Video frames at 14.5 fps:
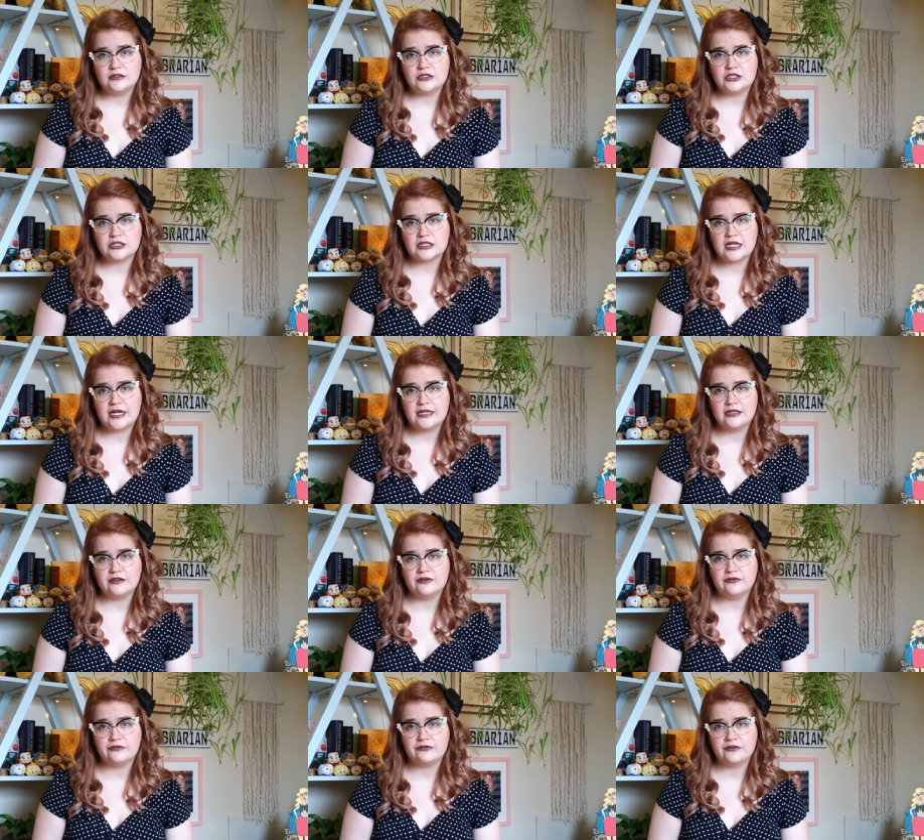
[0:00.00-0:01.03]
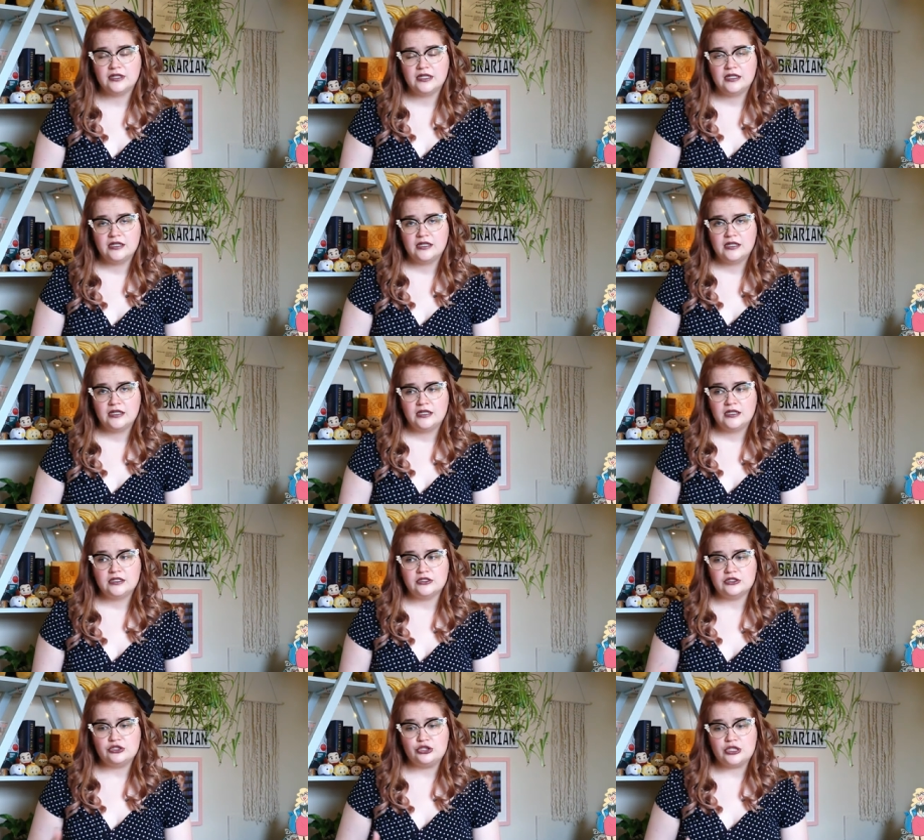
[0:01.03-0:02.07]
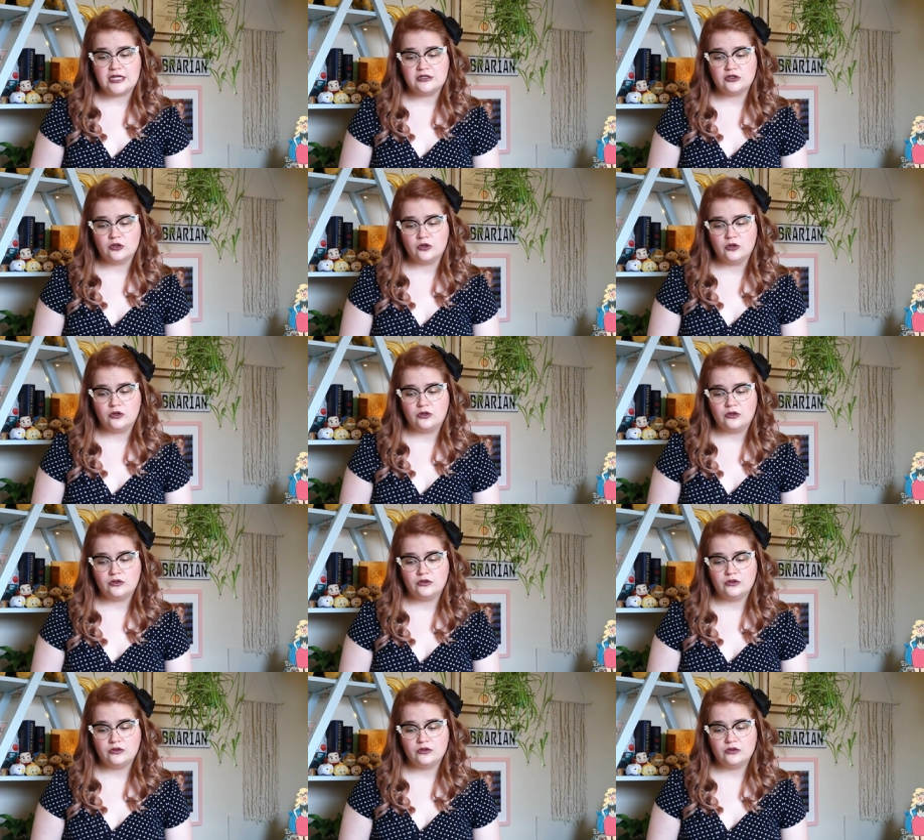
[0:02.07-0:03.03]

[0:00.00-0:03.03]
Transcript: just kind of gentle